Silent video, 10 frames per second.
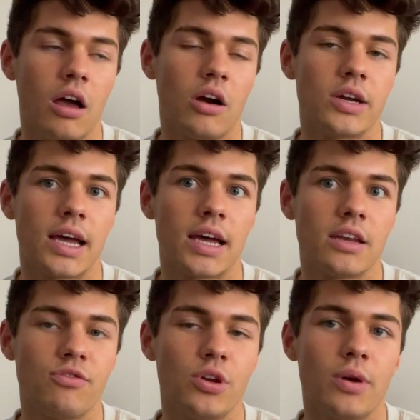Oh yeah, and
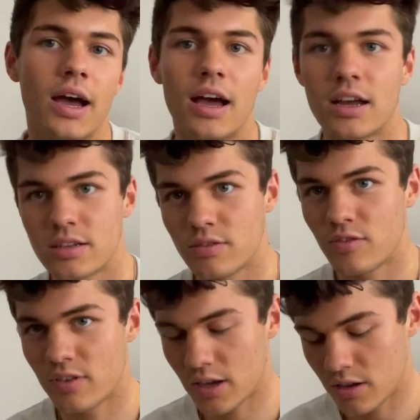if you hadn't
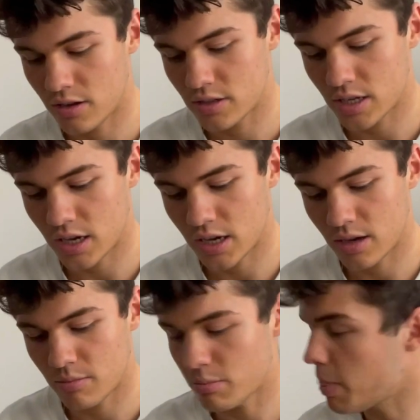figured,
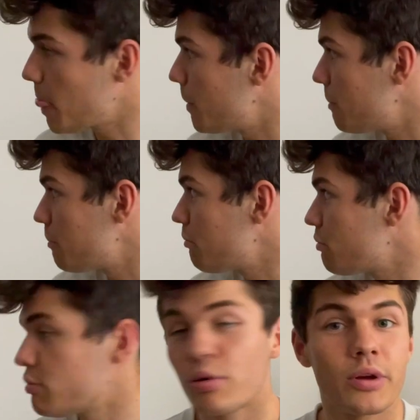
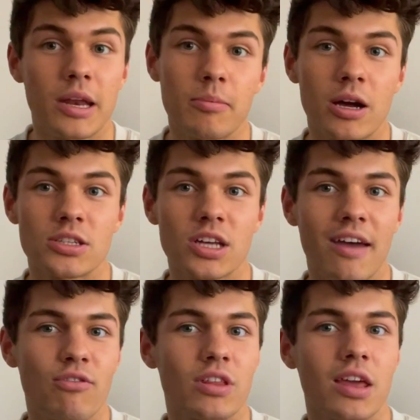pretty much
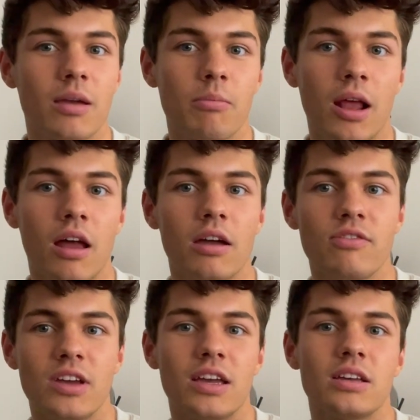everything in my
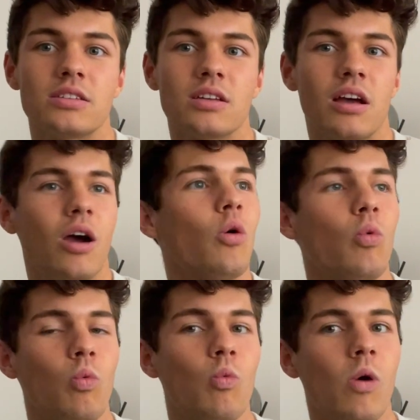life is
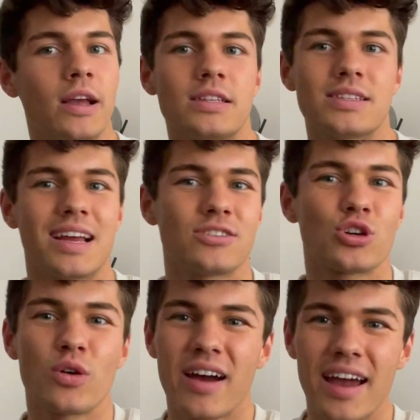white /
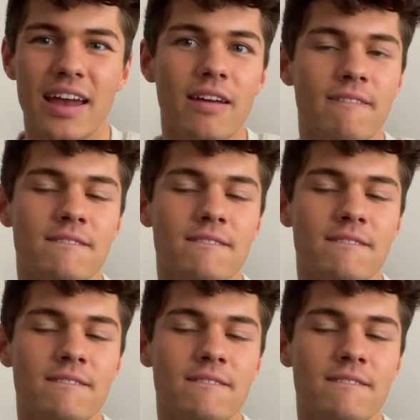grey.